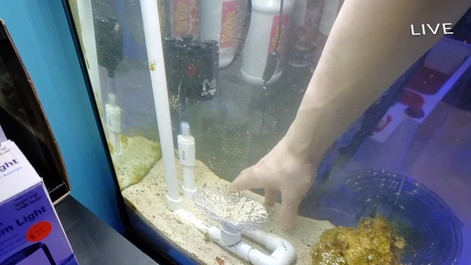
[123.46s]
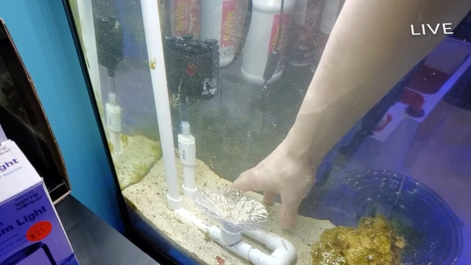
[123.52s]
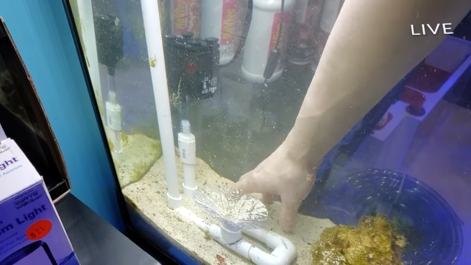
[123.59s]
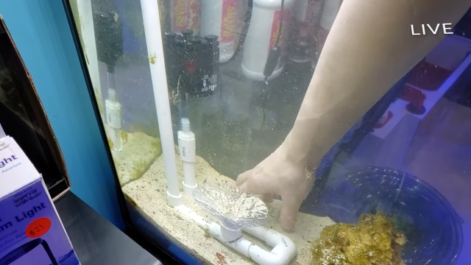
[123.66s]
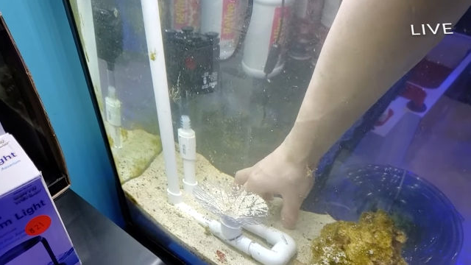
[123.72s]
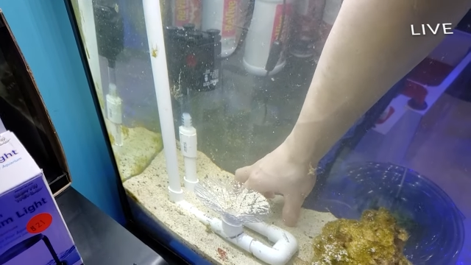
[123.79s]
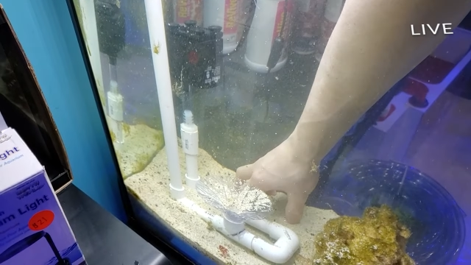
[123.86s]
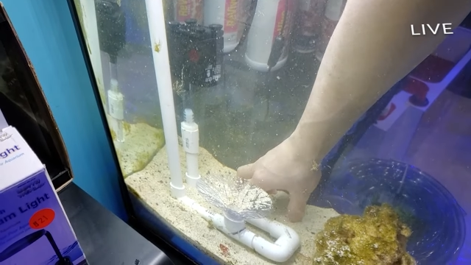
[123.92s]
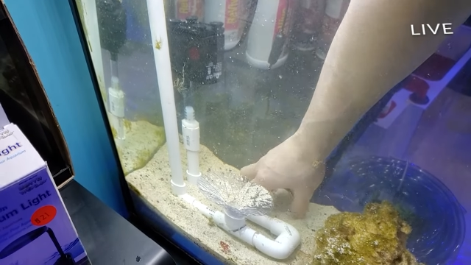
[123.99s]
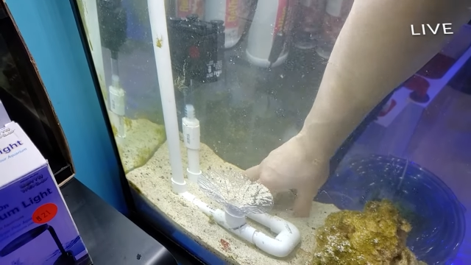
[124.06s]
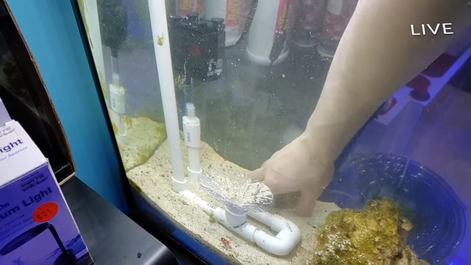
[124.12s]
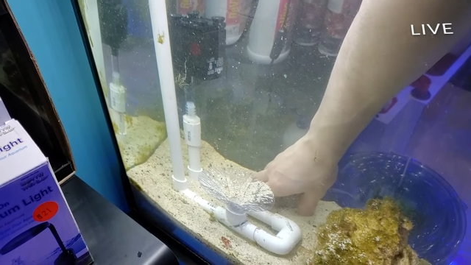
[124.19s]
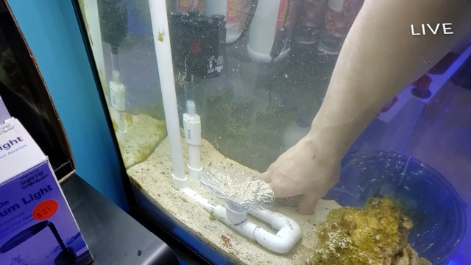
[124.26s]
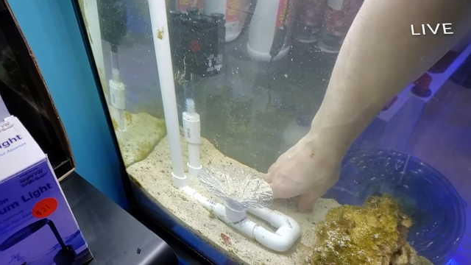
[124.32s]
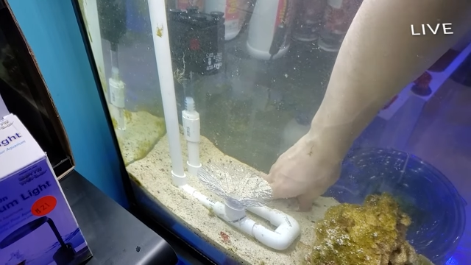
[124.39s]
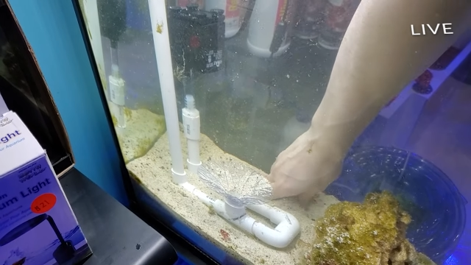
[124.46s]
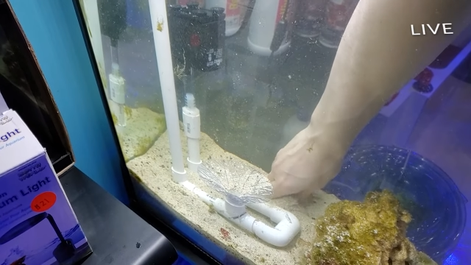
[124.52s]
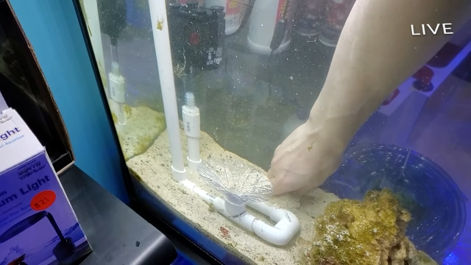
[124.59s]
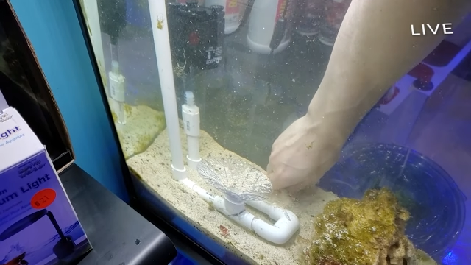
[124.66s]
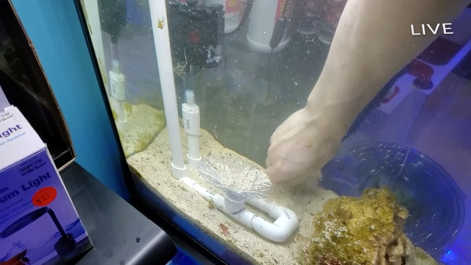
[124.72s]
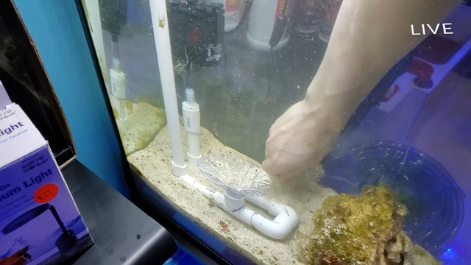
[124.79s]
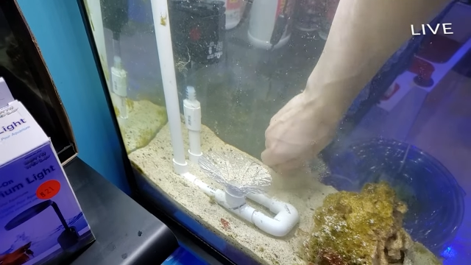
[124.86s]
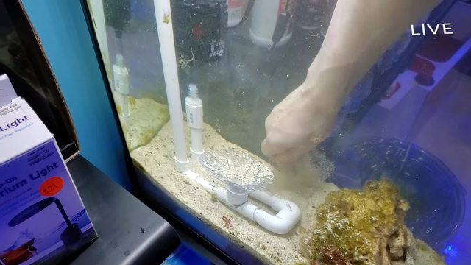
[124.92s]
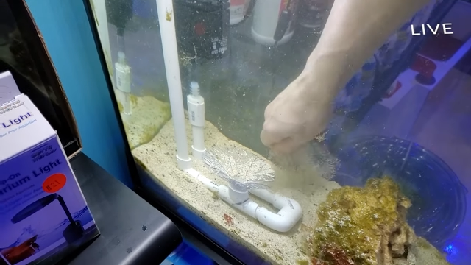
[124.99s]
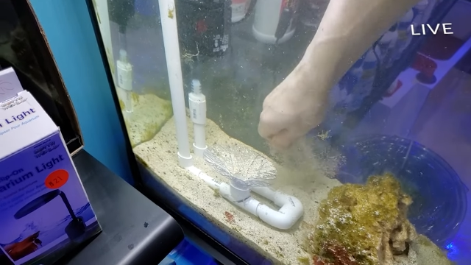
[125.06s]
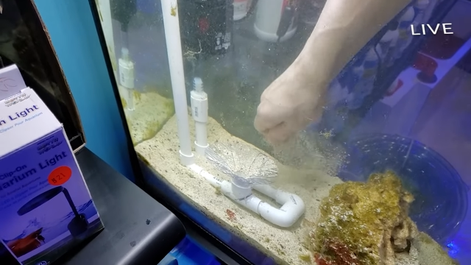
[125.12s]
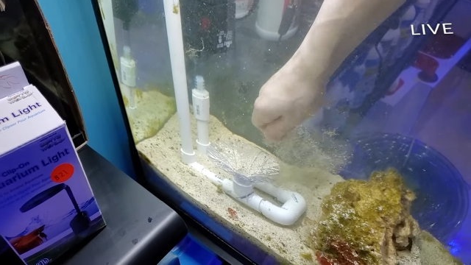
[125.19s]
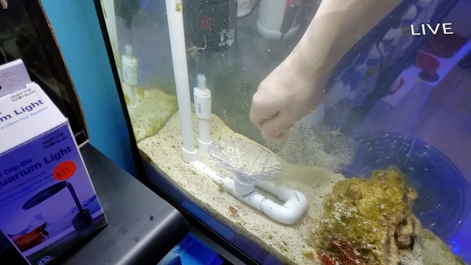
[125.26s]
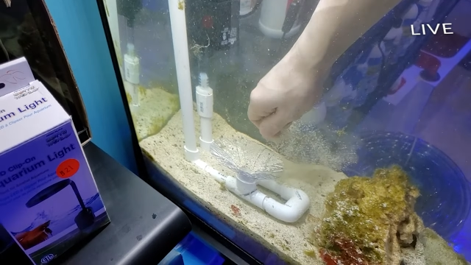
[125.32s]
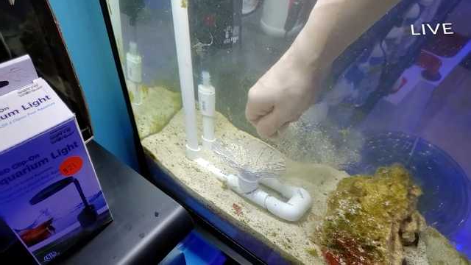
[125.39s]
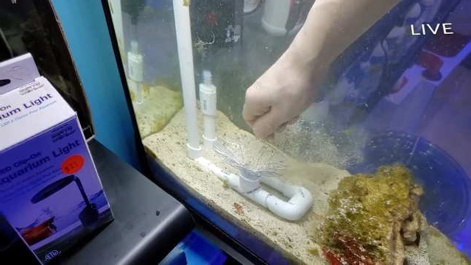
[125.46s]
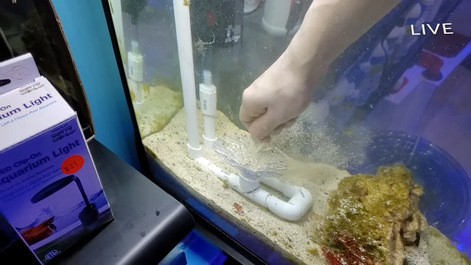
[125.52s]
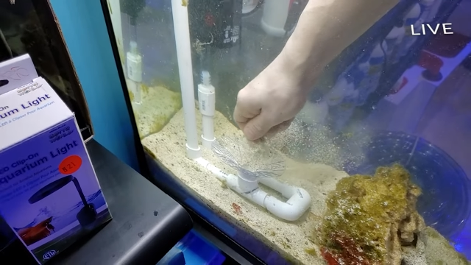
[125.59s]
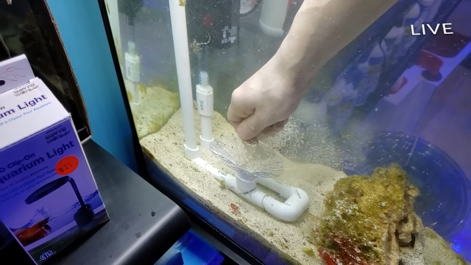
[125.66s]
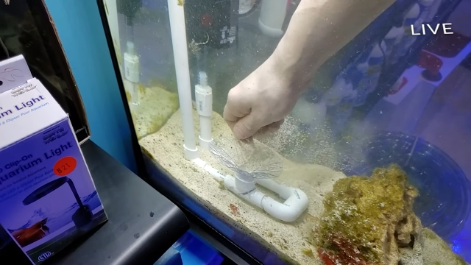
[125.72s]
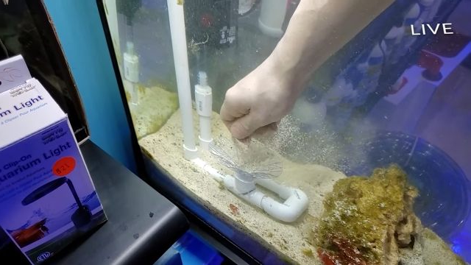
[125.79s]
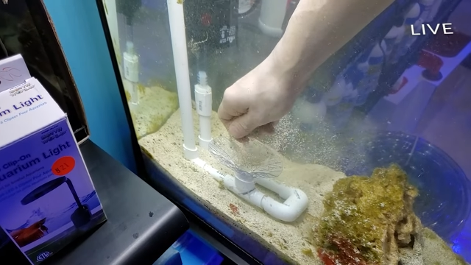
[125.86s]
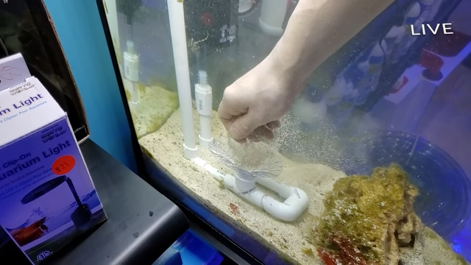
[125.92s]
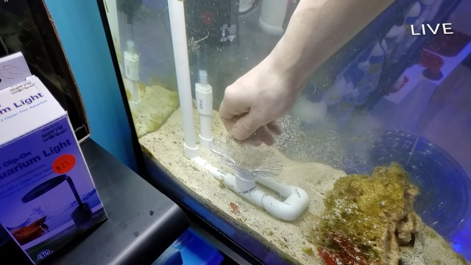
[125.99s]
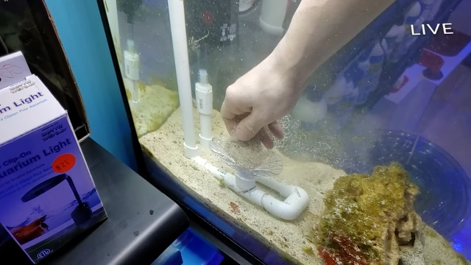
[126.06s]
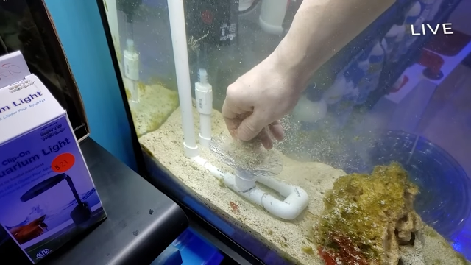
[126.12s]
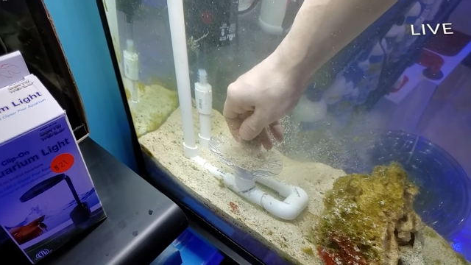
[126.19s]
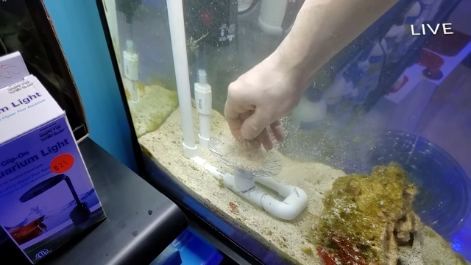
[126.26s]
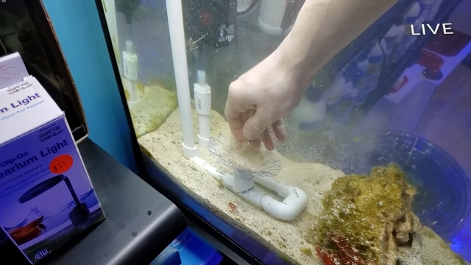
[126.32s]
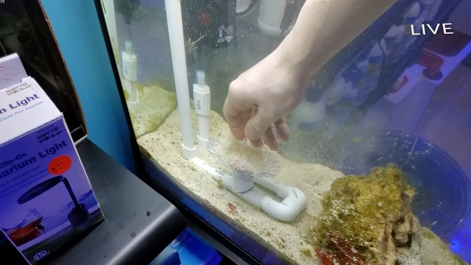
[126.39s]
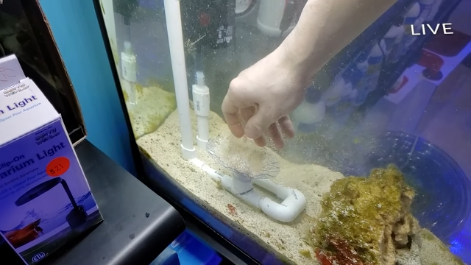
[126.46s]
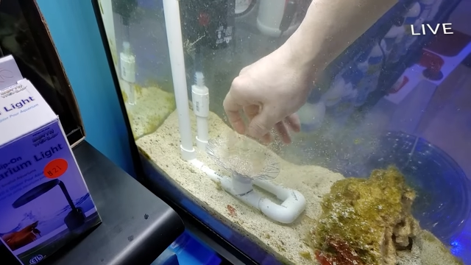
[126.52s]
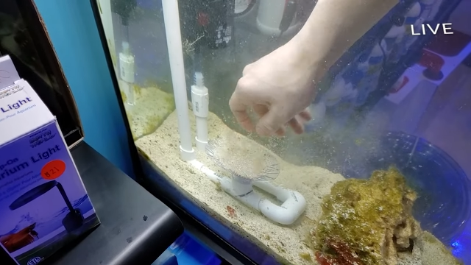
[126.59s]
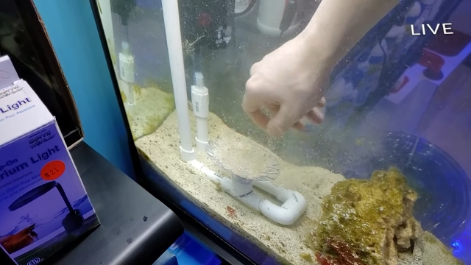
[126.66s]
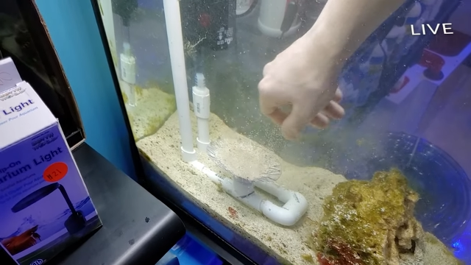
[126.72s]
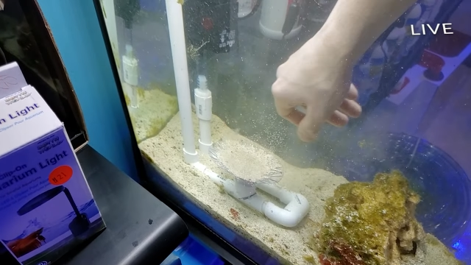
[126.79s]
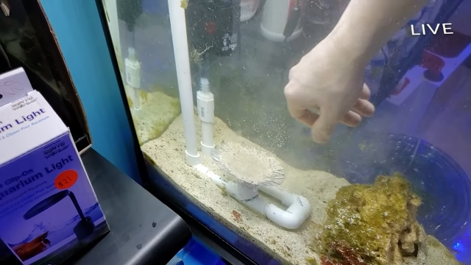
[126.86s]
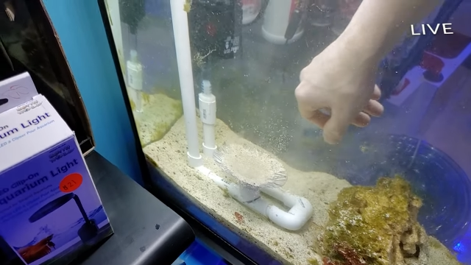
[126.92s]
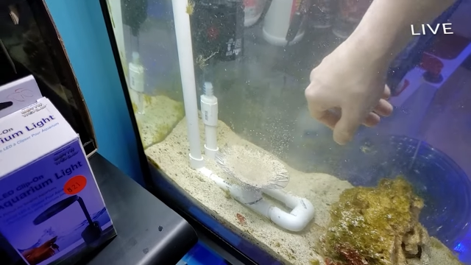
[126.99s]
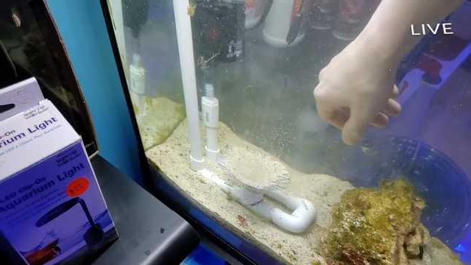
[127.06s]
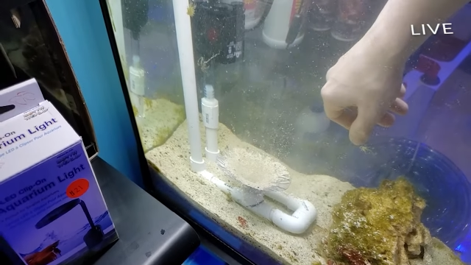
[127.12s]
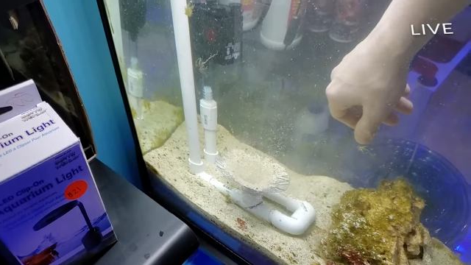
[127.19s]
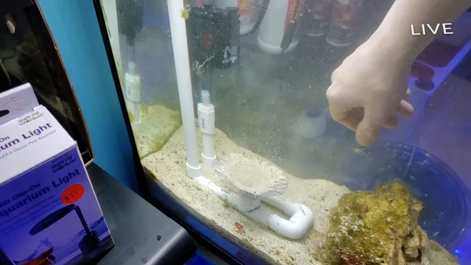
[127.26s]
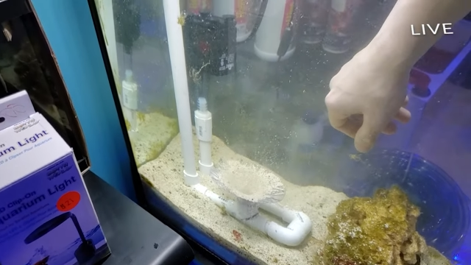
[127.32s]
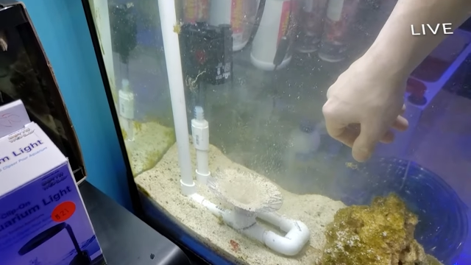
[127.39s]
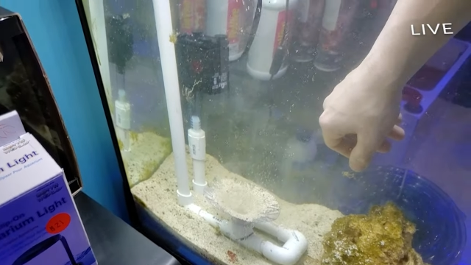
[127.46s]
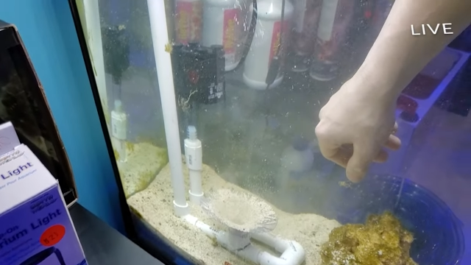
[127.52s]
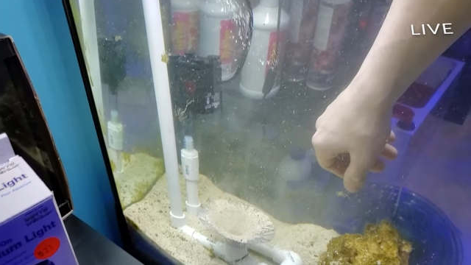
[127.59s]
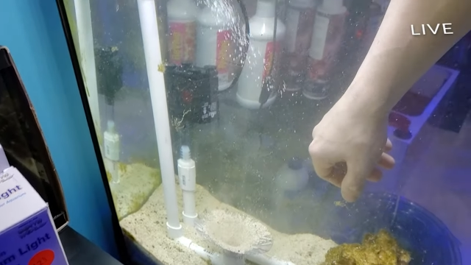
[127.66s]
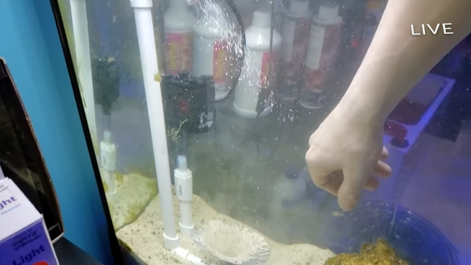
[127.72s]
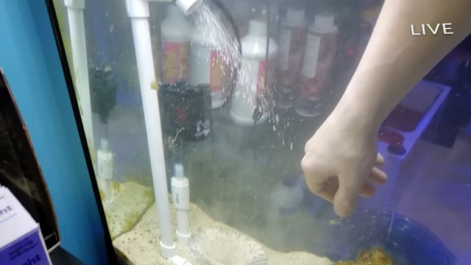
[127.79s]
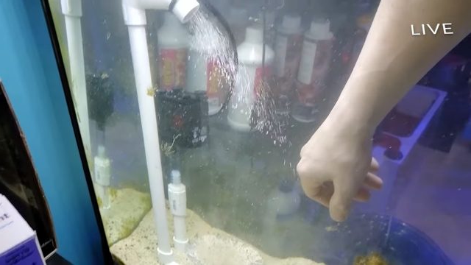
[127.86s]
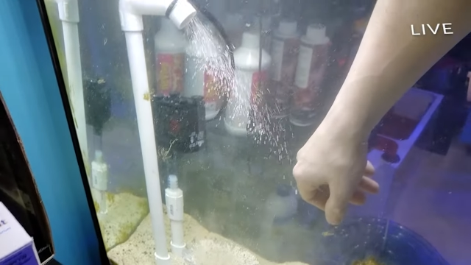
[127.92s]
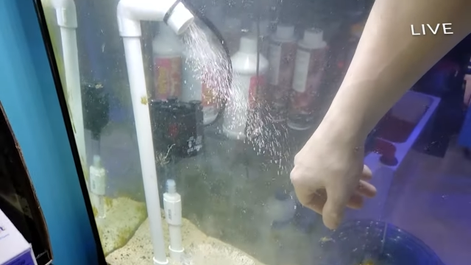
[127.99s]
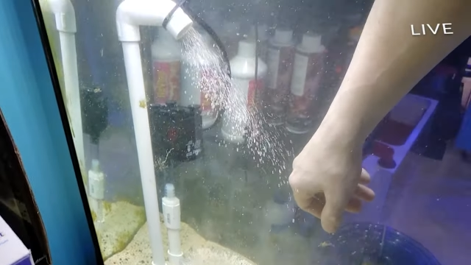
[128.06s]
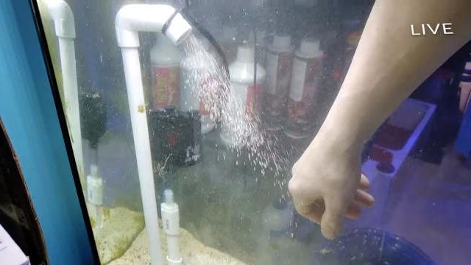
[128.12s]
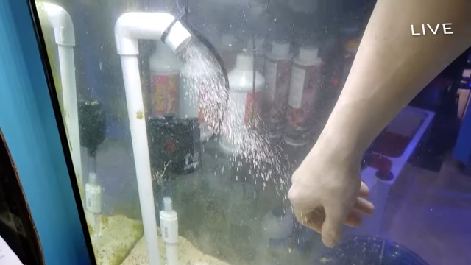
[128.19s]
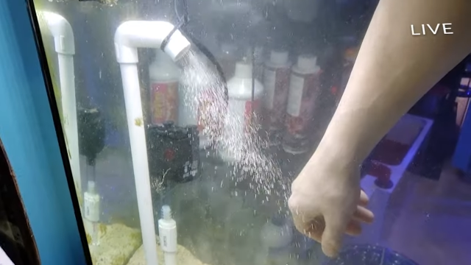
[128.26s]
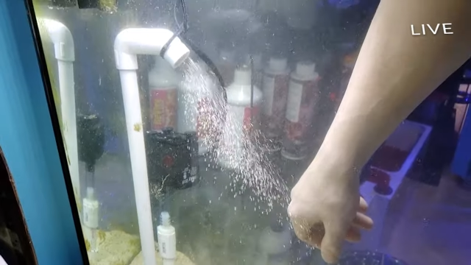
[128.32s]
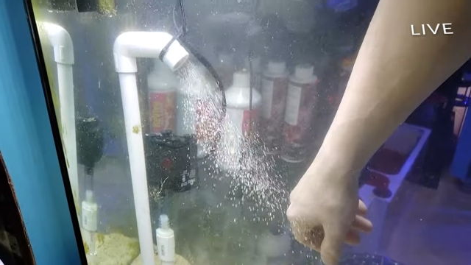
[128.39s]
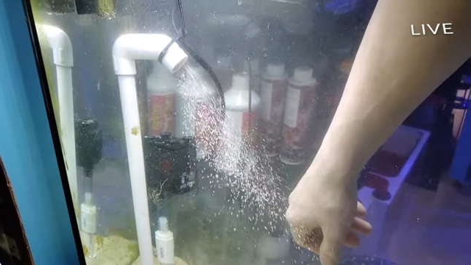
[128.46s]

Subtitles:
(no speaker visible)